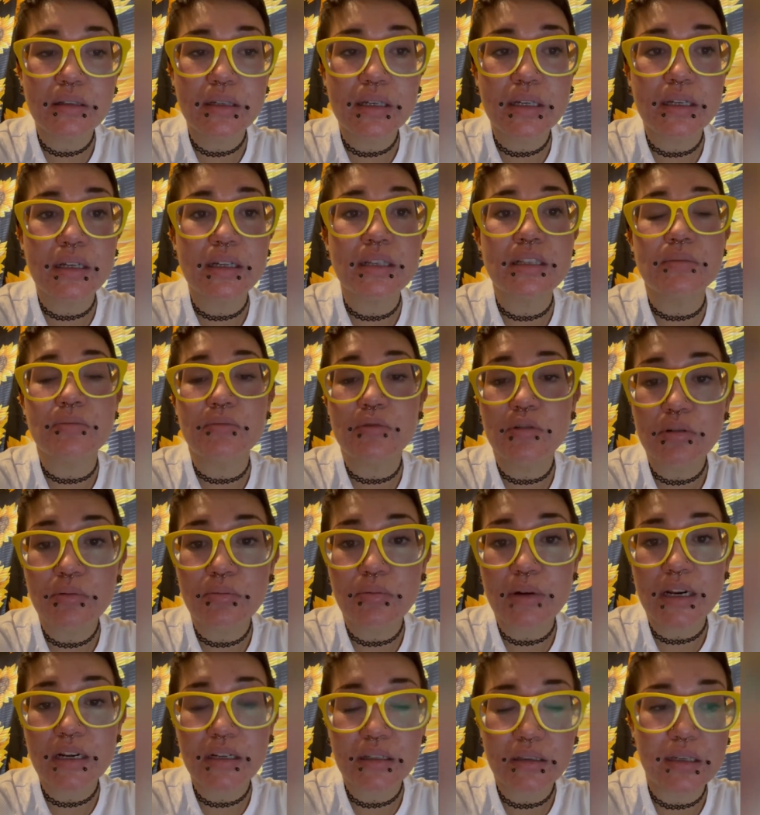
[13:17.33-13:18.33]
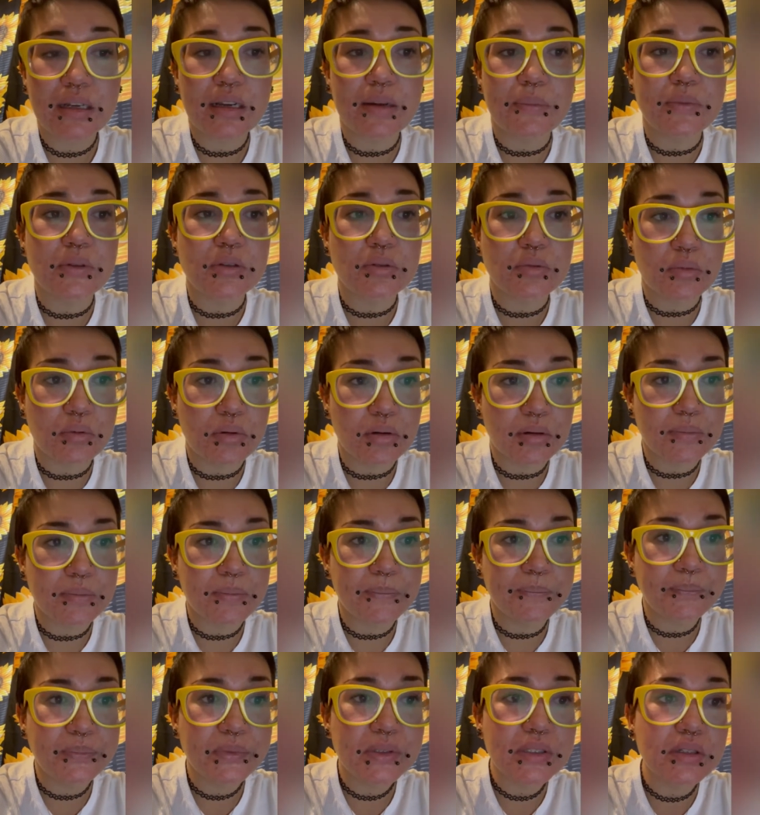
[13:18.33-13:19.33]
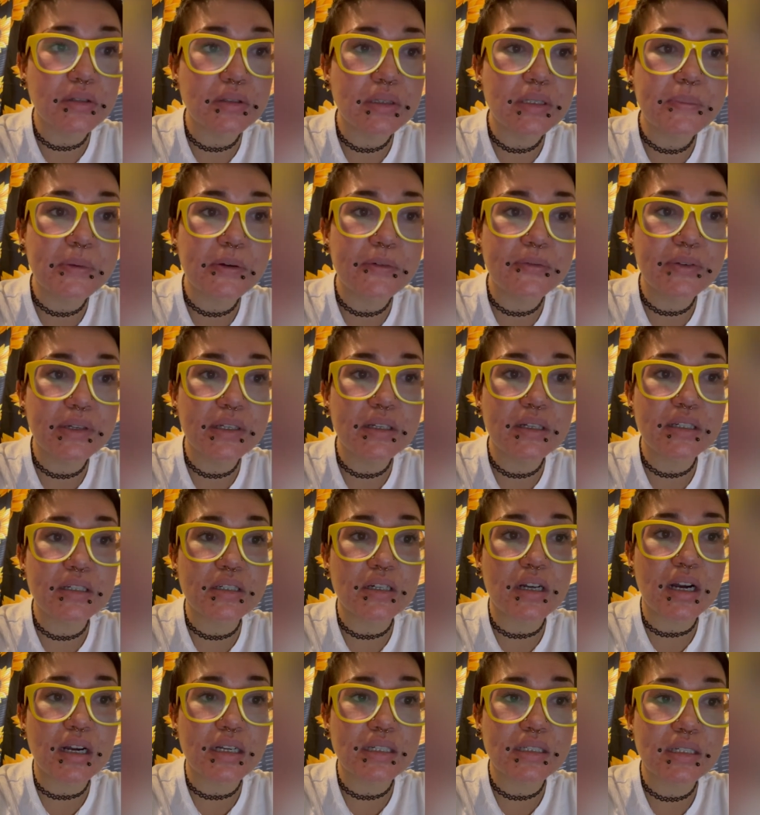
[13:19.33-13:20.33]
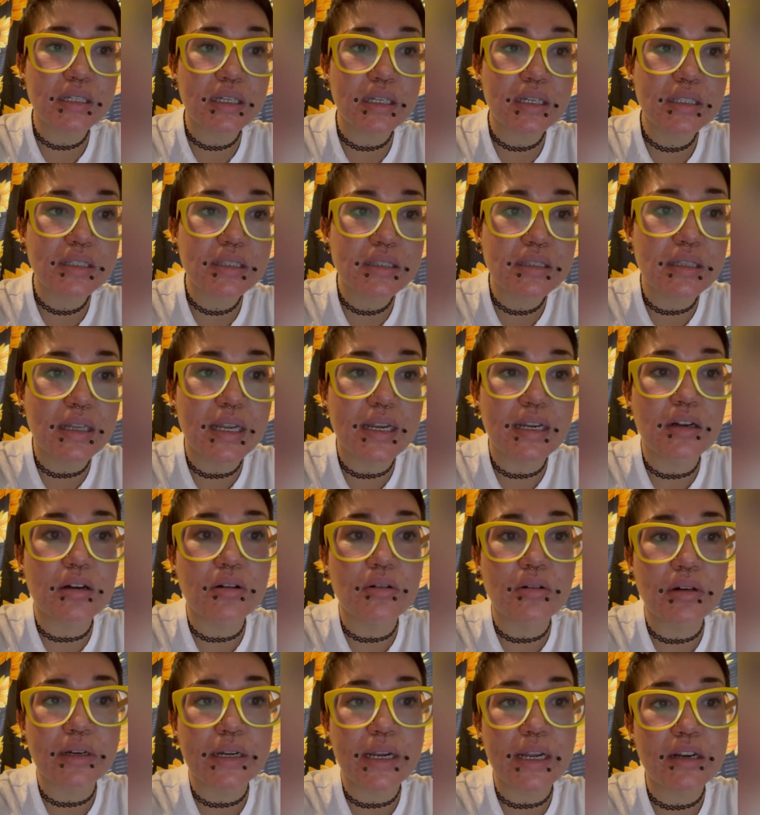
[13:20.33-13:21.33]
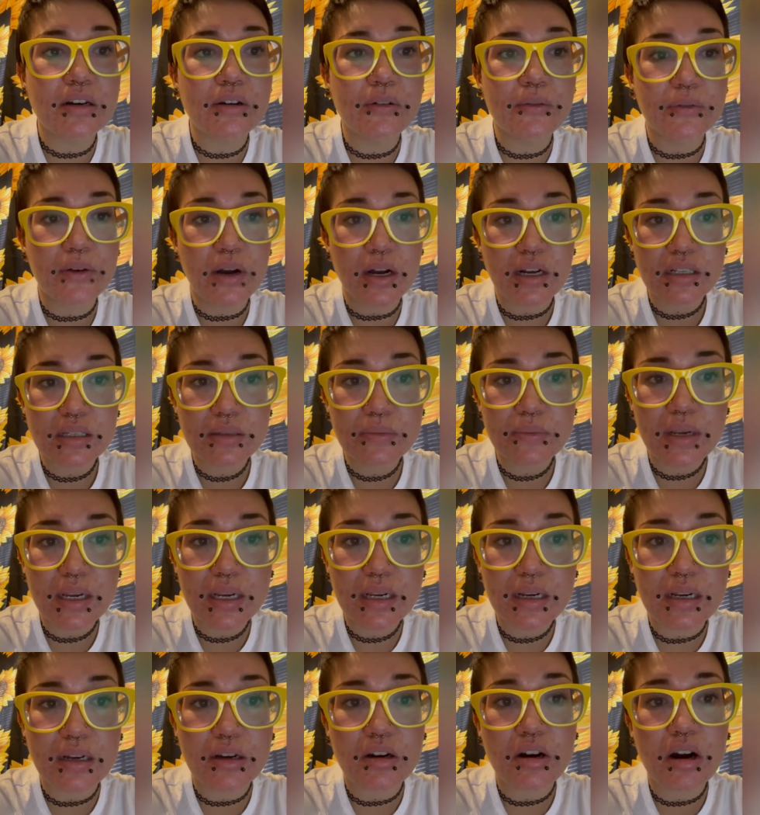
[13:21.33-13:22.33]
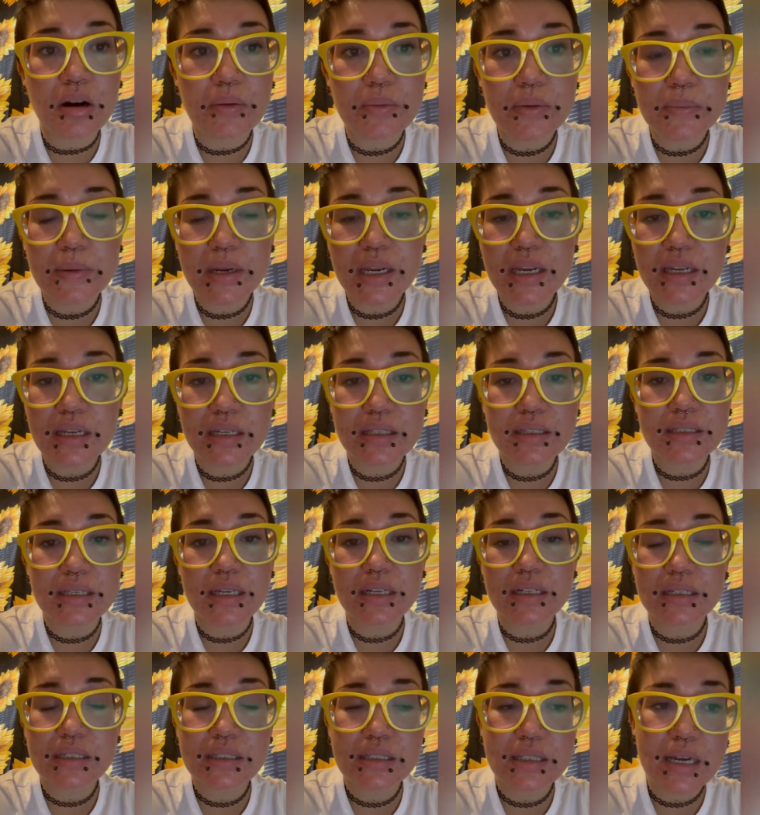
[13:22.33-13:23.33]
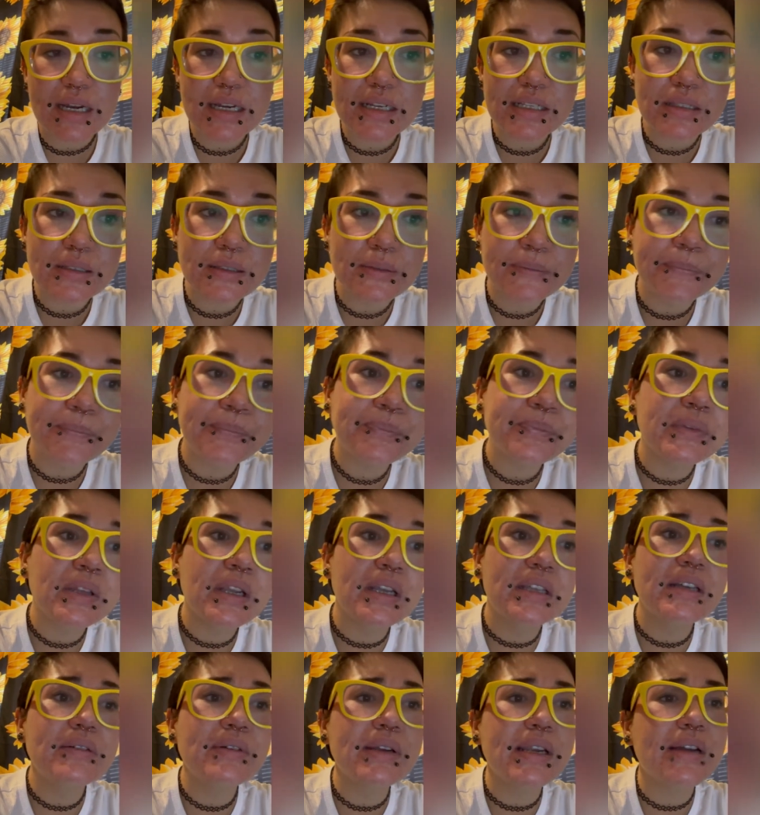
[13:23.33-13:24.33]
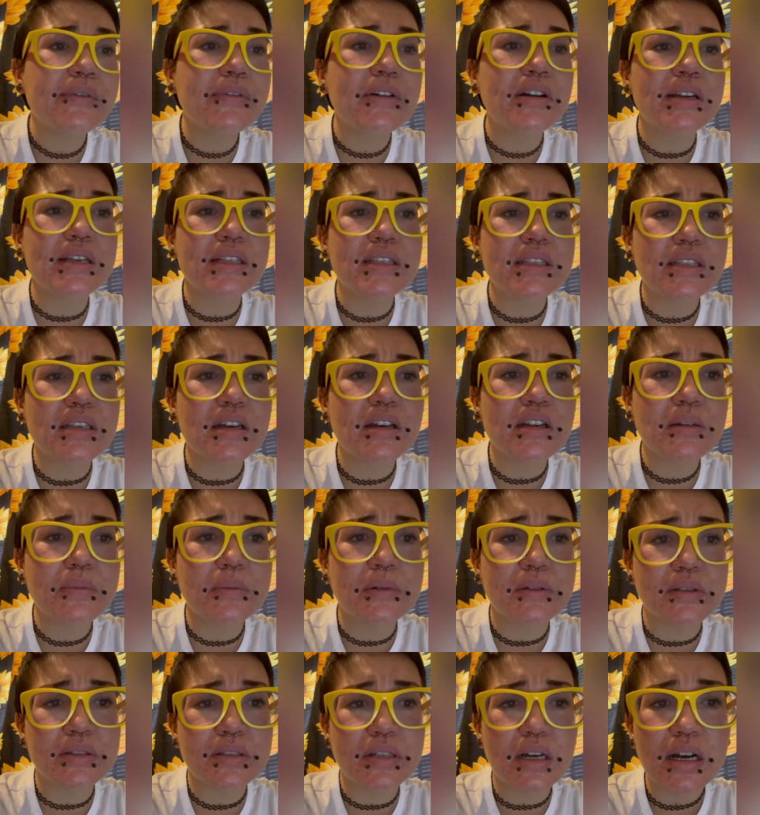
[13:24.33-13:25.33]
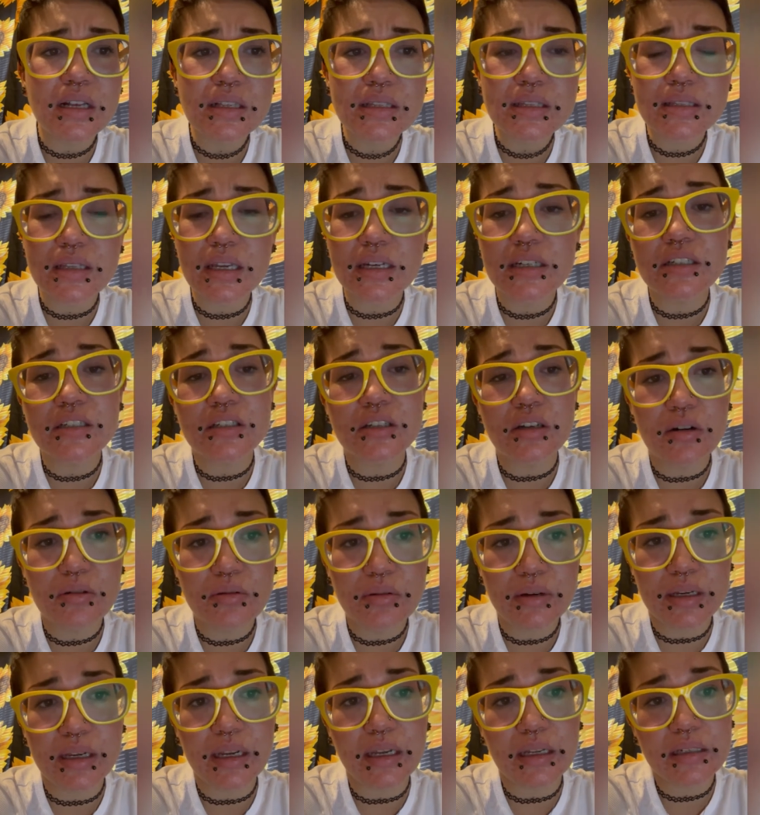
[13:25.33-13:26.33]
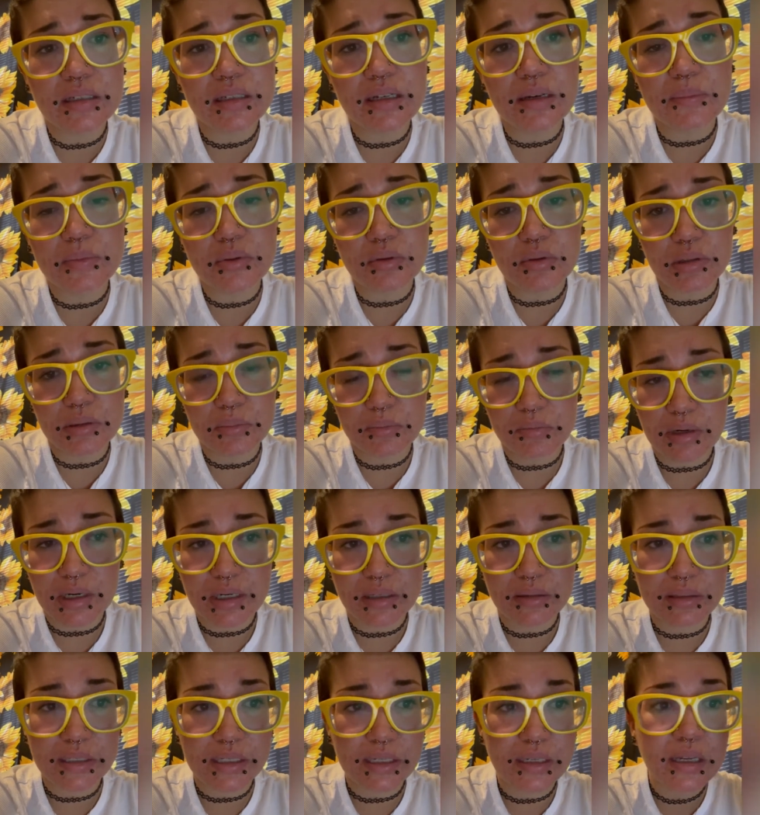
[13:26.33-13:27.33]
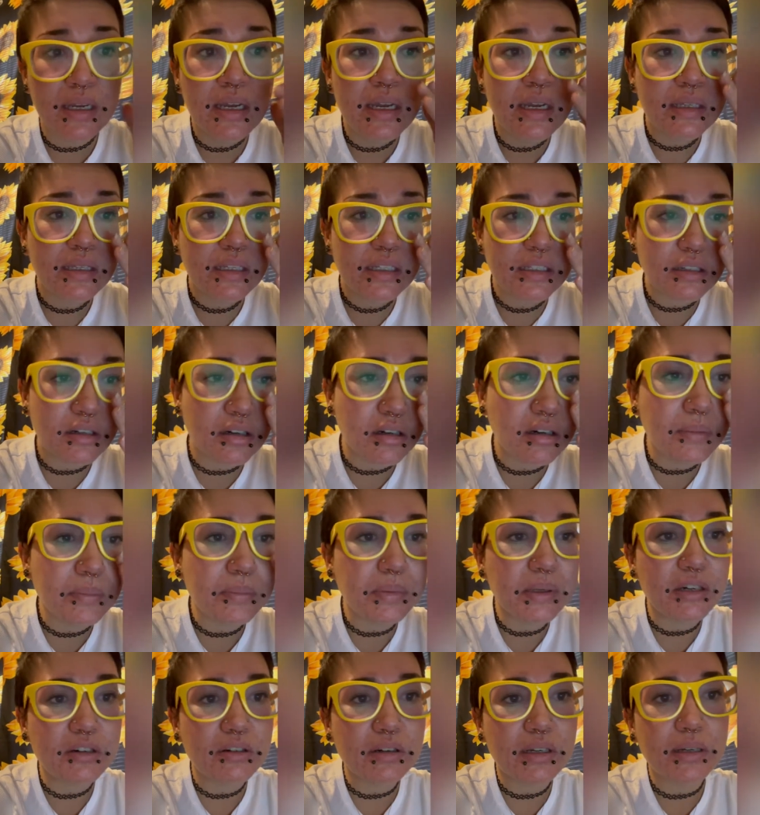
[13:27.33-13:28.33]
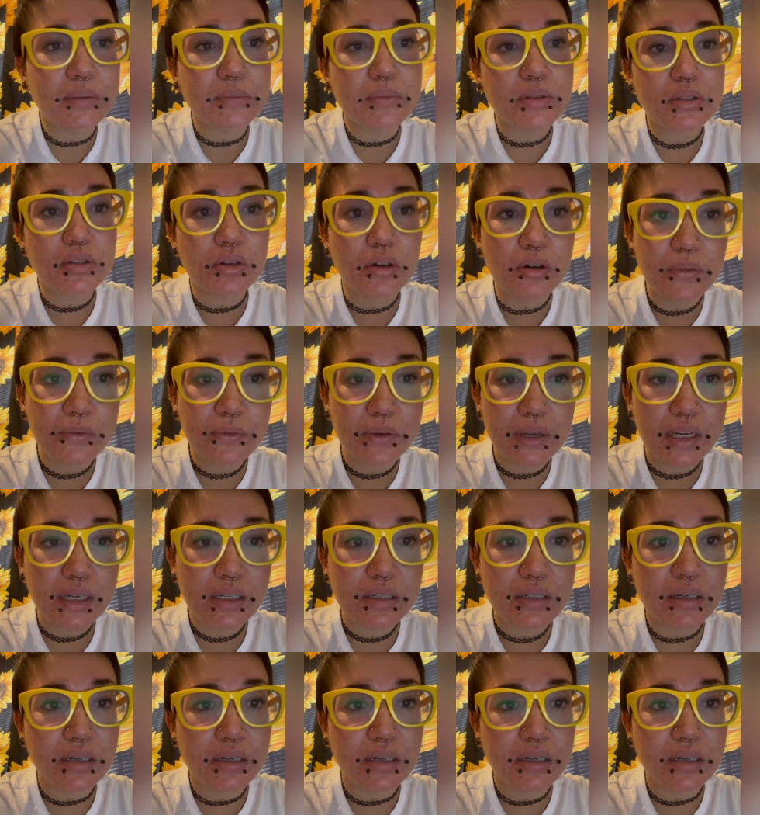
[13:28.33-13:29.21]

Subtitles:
is more readily absorbed. So lipophilic toxicants like organophosphate and carbamate insecticide. And then we have our insoluble salts that don't get absorbed readily. These are our barium sulfate,